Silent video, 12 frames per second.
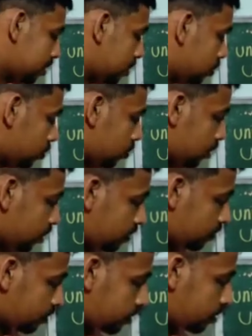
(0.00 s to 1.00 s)
So
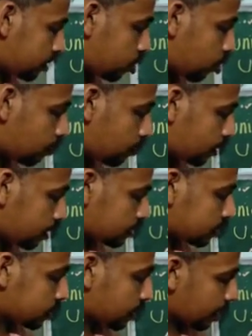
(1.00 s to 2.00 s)
here in the
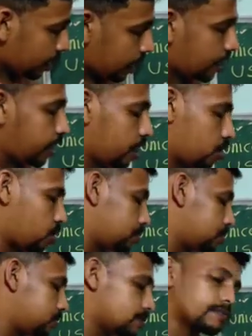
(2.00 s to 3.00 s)
obligate
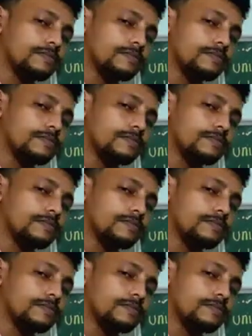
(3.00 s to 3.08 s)
anaerobes,